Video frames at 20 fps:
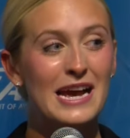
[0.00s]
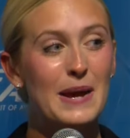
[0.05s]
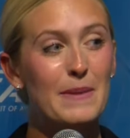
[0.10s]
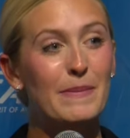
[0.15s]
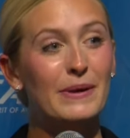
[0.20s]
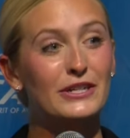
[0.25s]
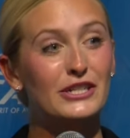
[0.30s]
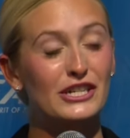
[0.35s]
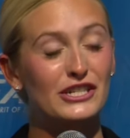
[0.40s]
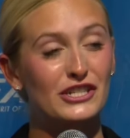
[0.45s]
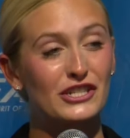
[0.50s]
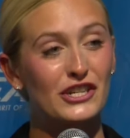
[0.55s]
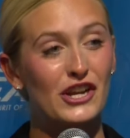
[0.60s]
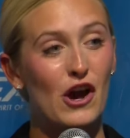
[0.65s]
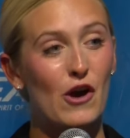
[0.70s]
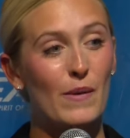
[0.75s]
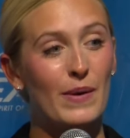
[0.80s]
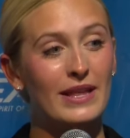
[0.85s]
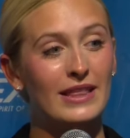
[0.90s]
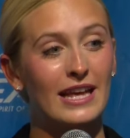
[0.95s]
but just
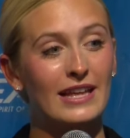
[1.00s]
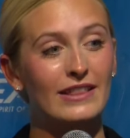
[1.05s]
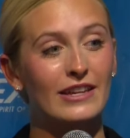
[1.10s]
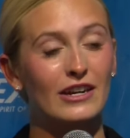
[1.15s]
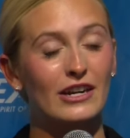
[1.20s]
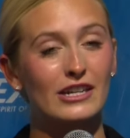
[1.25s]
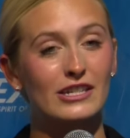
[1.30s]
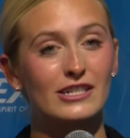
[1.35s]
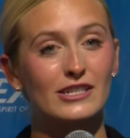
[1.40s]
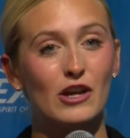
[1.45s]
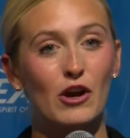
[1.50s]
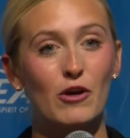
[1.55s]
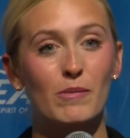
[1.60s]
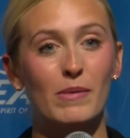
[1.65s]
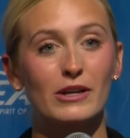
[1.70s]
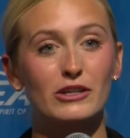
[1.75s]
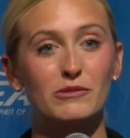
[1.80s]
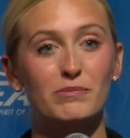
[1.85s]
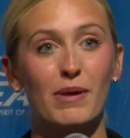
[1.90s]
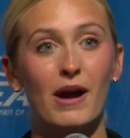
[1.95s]
knowing that there is so
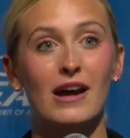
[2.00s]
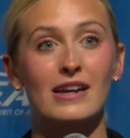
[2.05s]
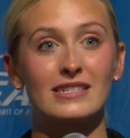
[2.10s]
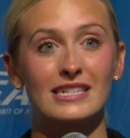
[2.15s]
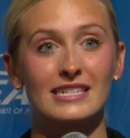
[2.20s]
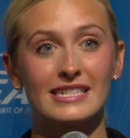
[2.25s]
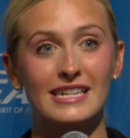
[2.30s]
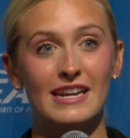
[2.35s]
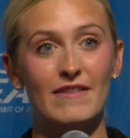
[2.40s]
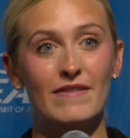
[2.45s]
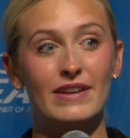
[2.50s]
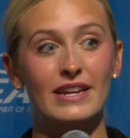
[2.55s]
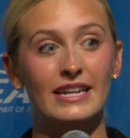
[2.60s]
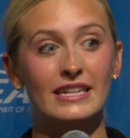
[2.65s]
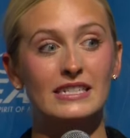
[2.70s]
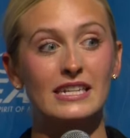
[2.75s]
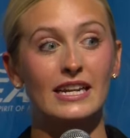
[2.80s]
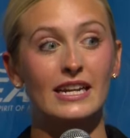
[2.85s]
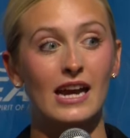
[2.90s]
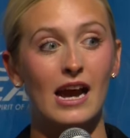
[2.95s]
much positivity
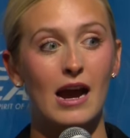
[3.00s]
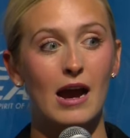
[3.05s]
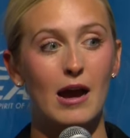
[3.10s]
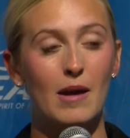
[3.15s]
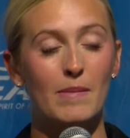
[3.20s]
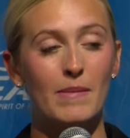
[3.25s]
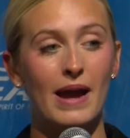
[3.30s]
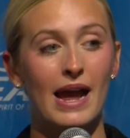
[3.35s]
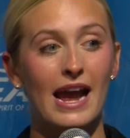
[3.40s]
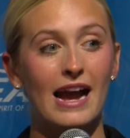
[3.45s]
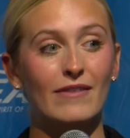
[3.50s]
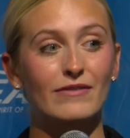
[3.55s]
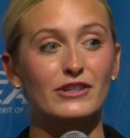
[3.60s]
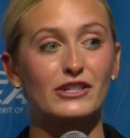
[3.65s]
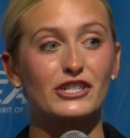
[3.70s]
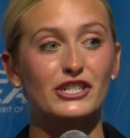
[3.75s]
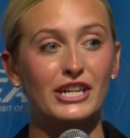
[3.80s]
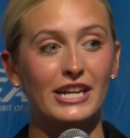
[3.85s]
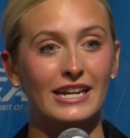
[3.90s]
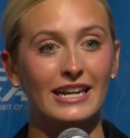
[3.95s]
to come after
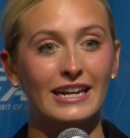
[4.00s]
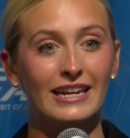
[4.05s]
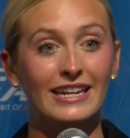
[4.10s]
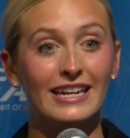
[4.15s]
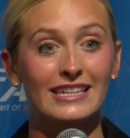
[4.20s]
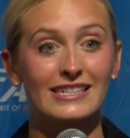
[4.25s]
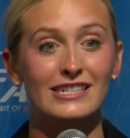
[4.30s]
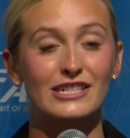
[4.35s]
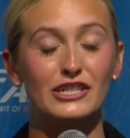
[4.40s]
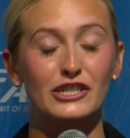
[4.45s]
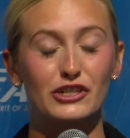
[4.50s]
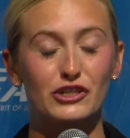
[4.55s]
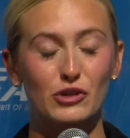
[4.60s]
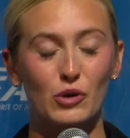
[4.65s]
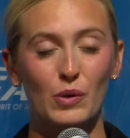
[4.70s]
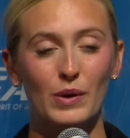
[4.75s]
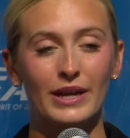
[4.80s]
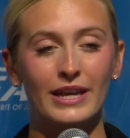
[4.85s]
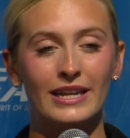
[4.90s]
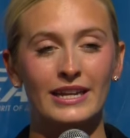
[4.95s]
she gets to
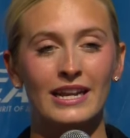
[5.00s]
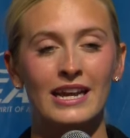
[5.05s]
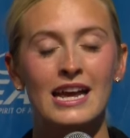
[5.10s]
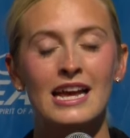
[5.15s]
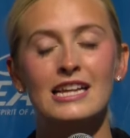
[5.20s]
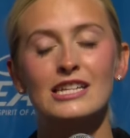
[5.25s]
join.